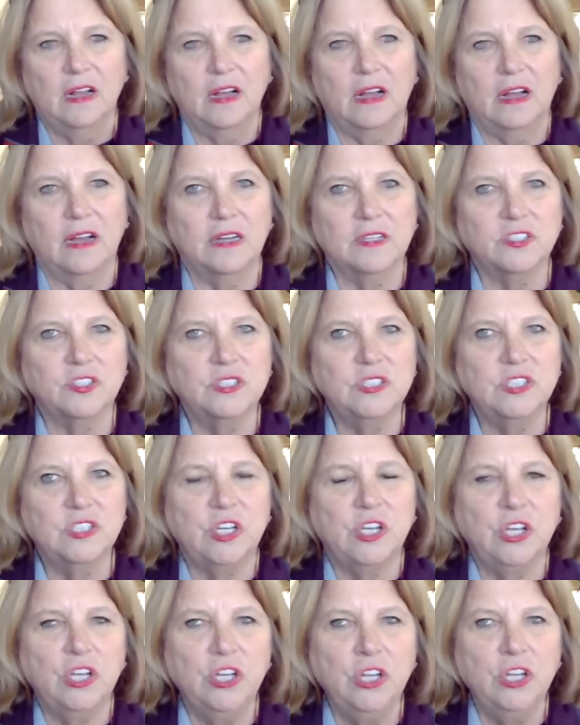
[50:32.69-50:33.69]
So it's a
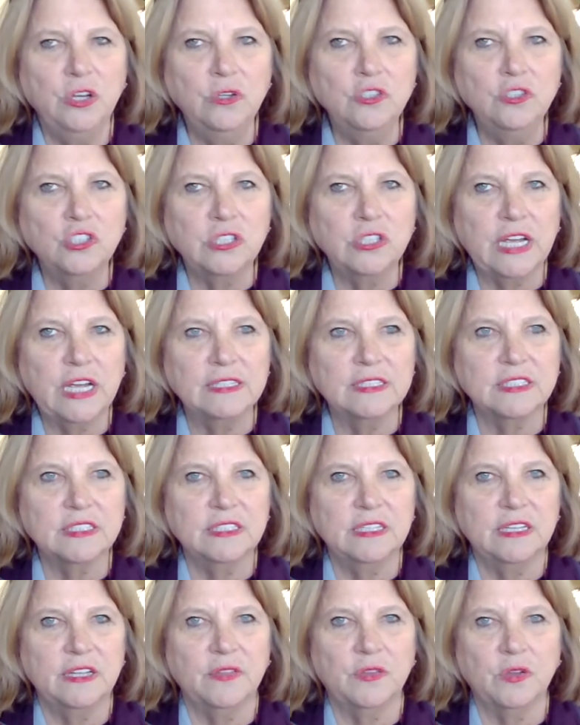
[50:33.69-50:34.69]
huge
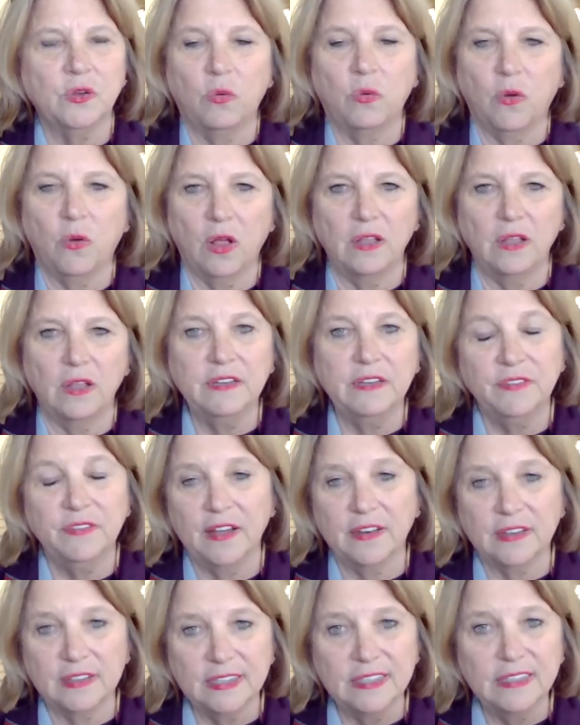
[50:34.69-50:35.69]
lesson in the quality of
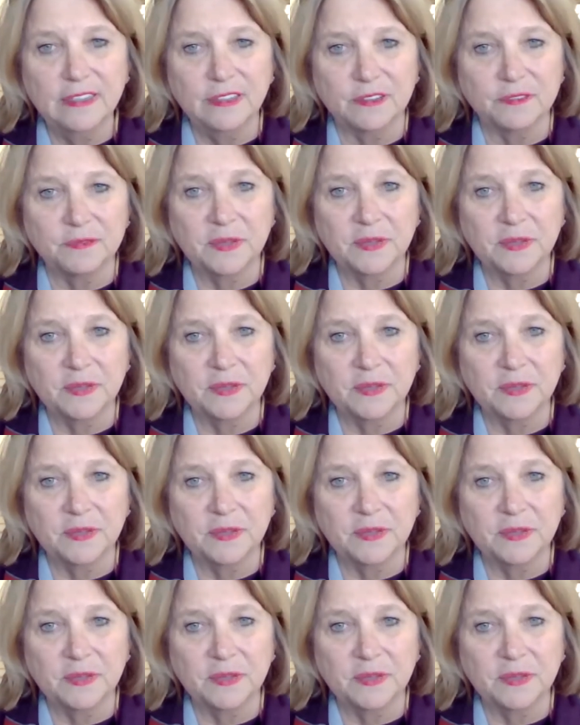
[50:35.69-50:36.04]
how to live,